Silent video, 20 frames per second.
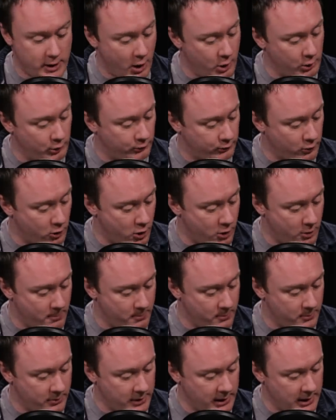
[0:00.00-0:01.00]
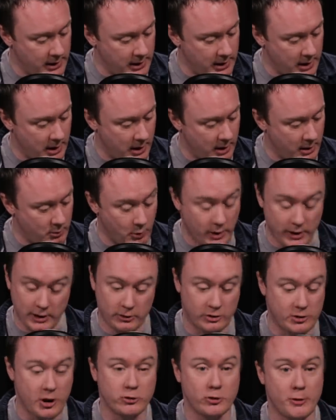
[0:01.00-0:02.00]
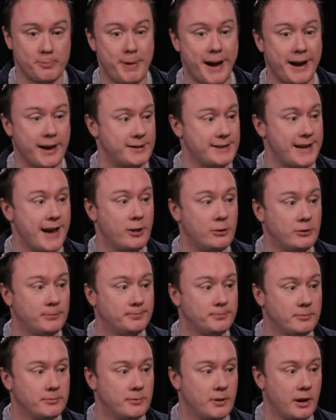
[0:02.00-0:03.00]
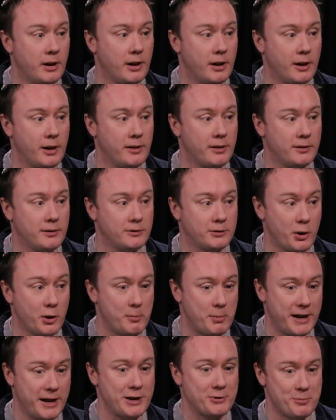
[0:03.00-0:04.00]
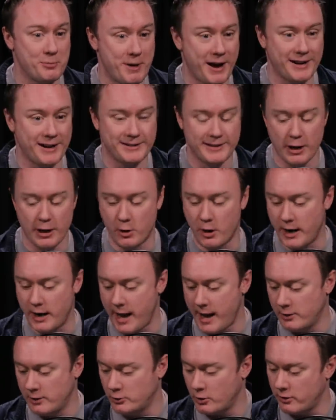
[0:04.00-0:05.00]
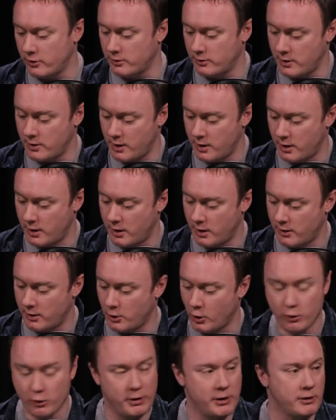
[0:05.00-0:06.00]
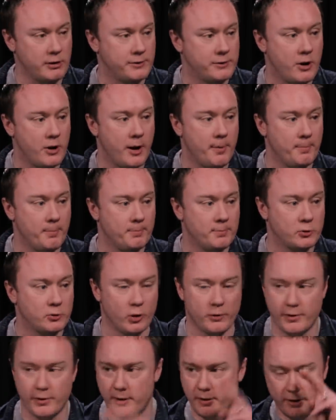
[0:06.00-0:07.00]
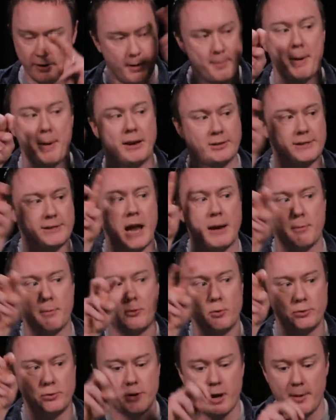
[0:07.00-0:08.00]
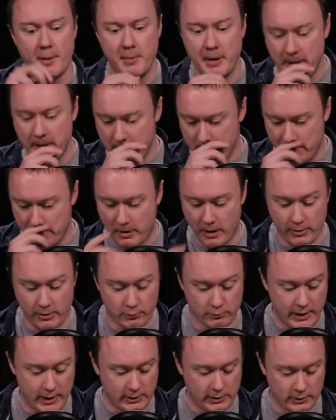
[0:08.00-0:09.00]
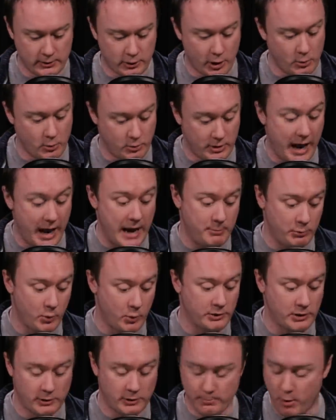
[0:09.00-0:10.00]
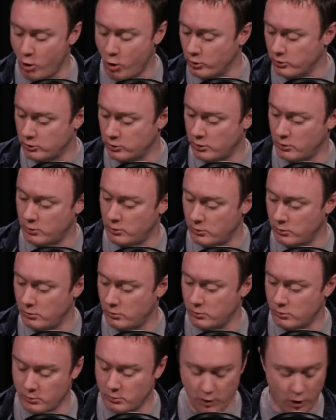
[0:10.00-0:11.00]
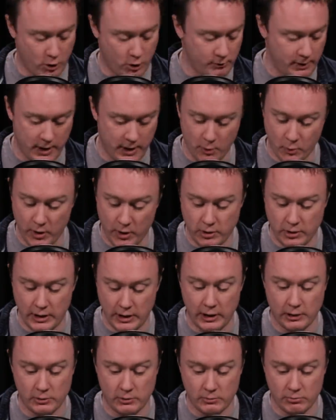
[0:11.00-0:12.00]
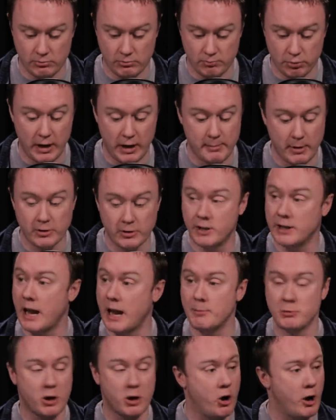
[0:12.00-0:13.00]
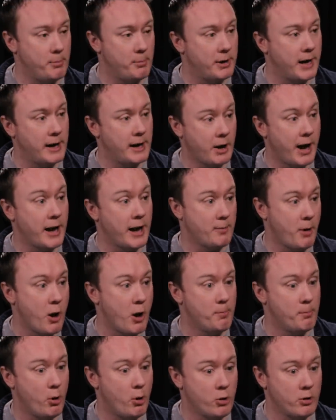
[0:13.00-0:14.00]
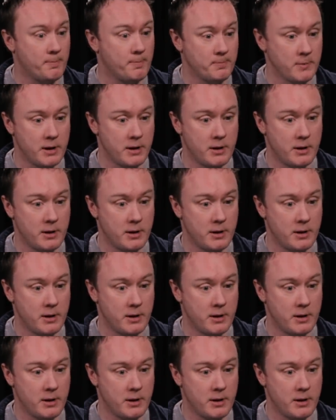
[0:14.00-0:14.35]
goes from the uh, well it starts at Bagatelle uh, okay. So it begins with Bagatelle and it ends on uh, the Ocarina of Time, sort of the, the best game of all time. Wow. But the reason, so games wise, it's Pong to Ocarina, which is pretty much the games that I played. I had a home Pong